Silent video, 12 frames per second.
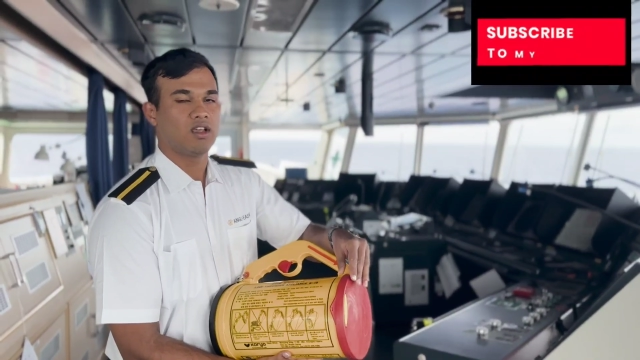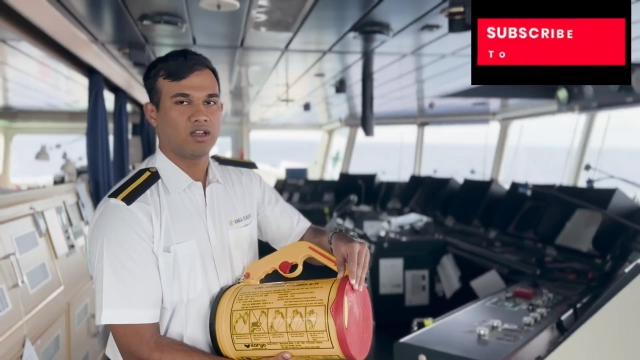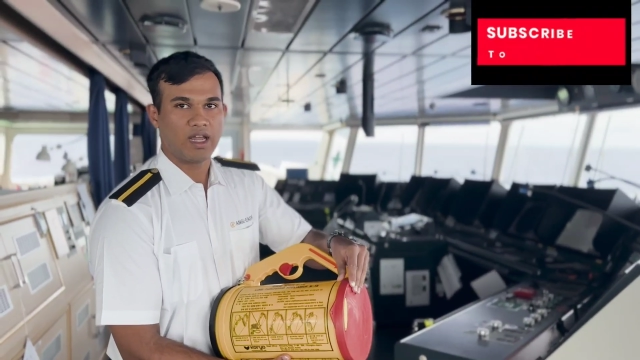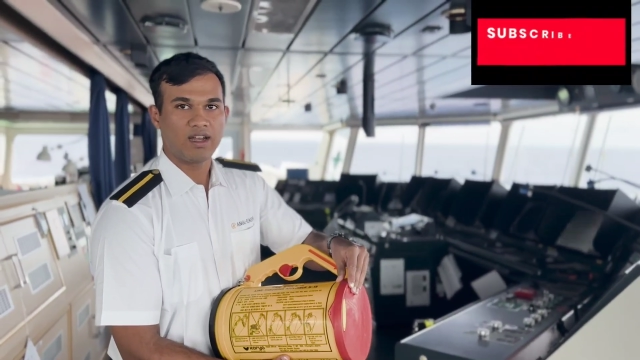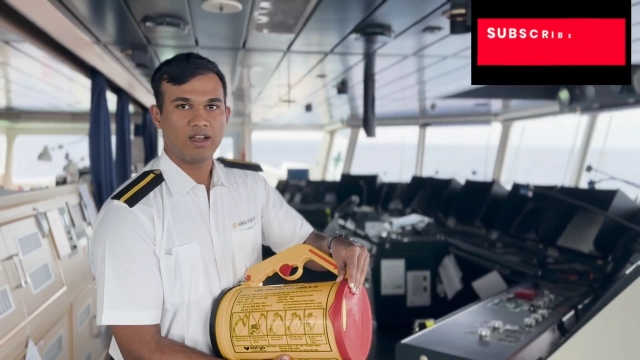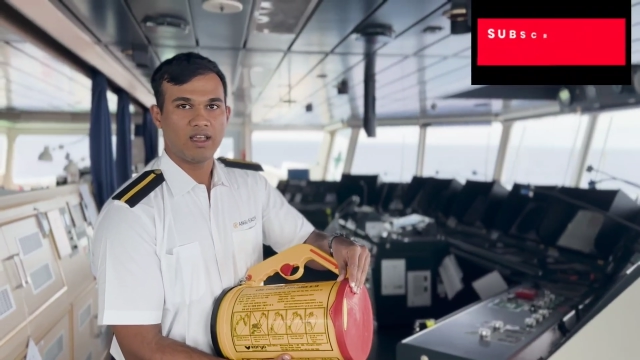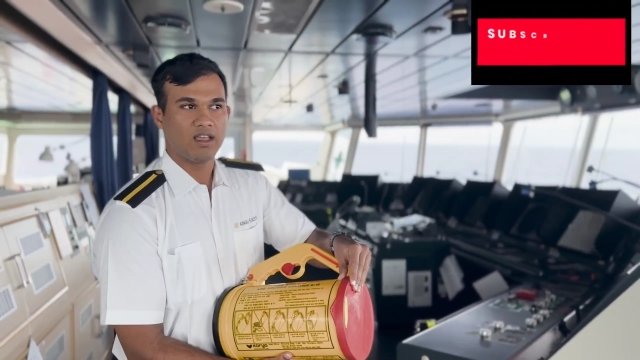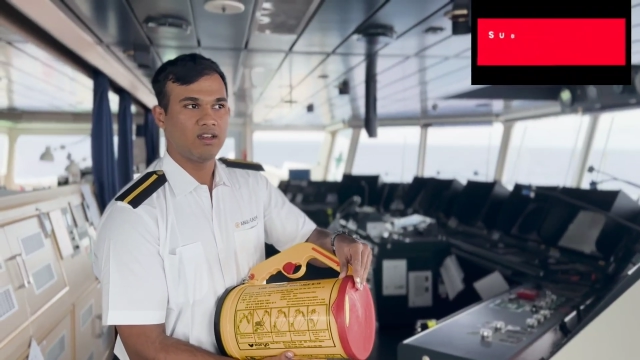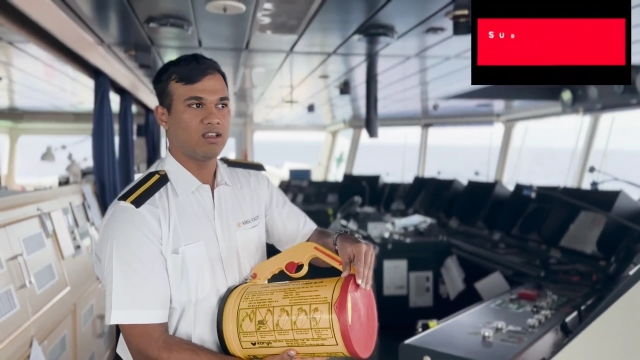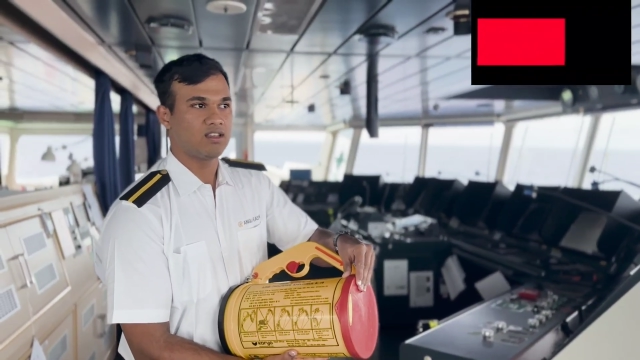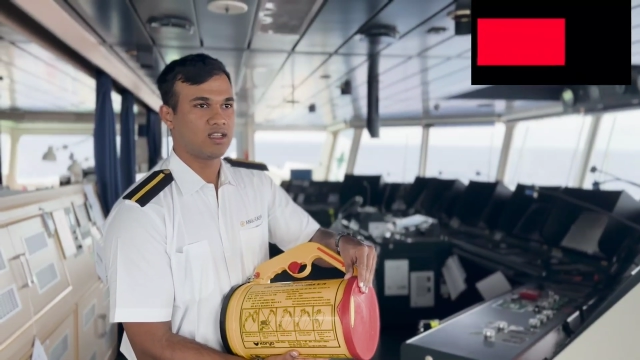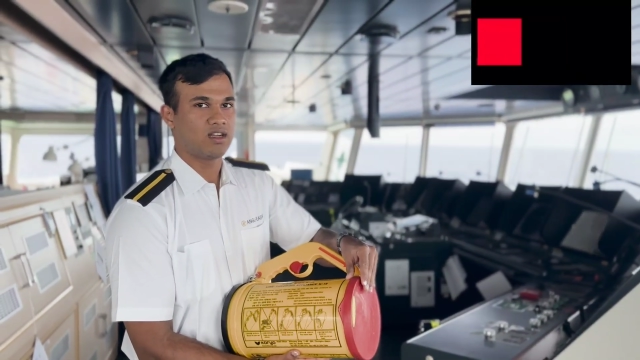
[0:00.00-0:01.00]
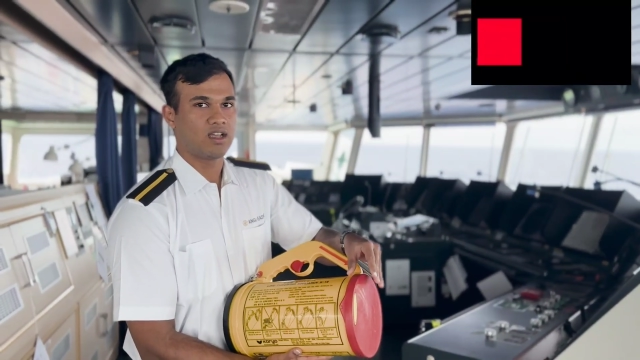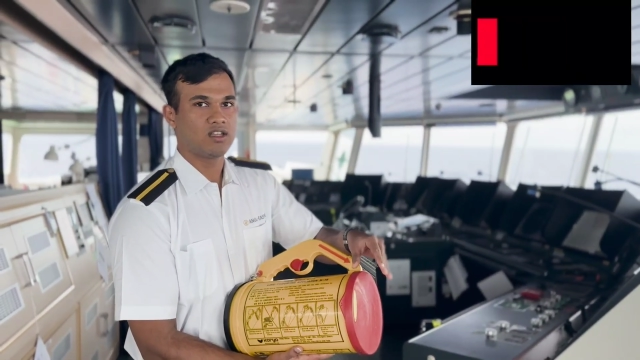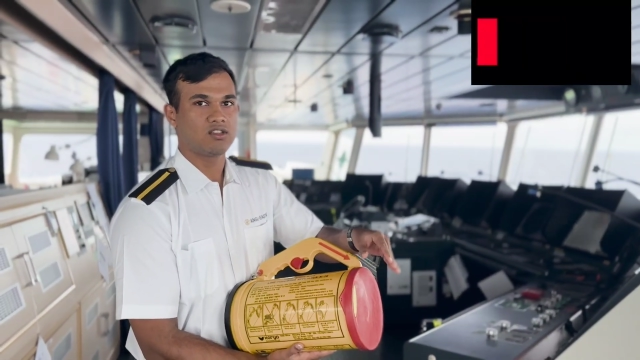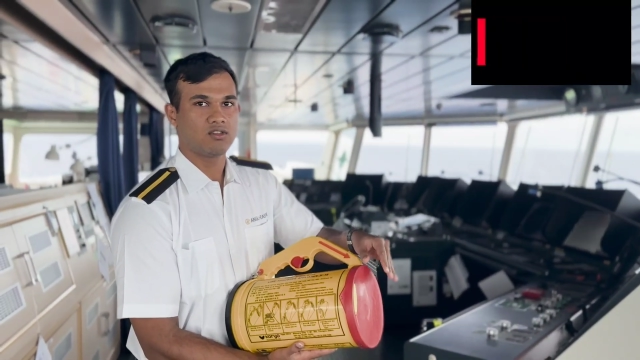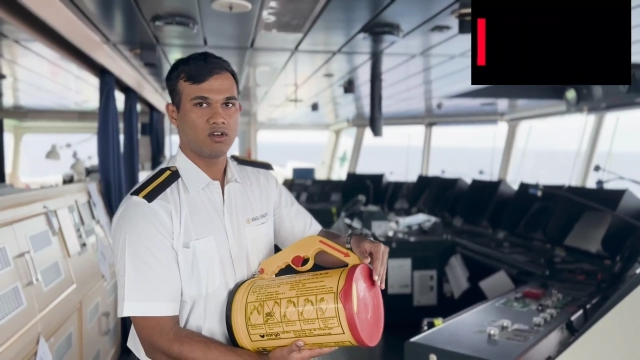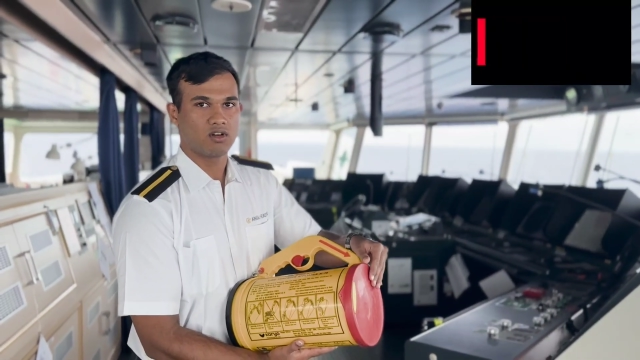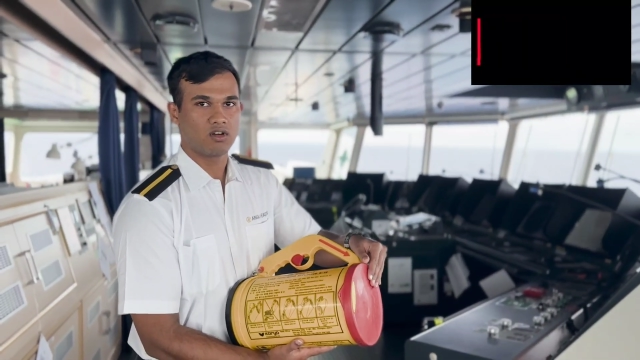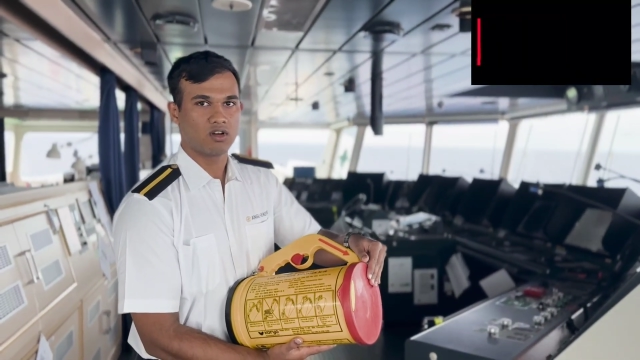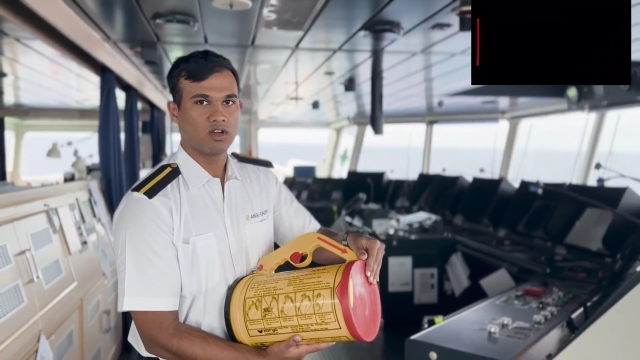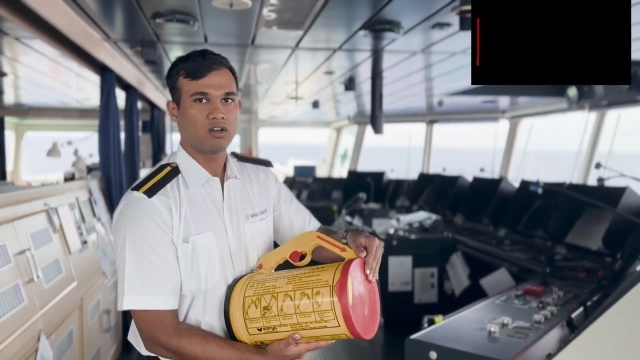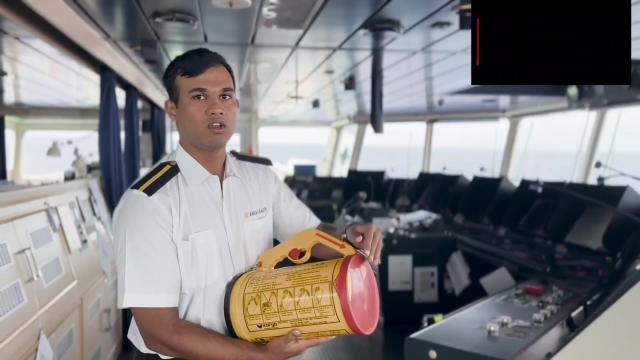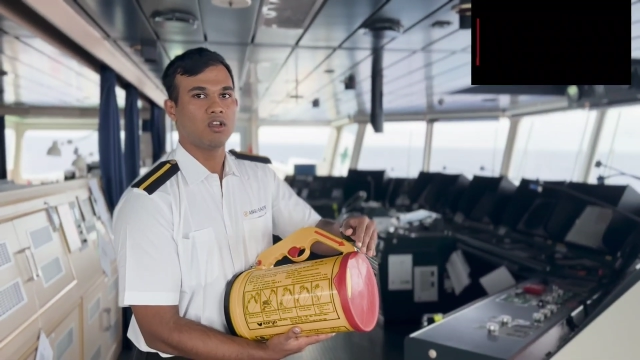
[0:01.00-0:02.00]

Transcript: That line is attached to a rocket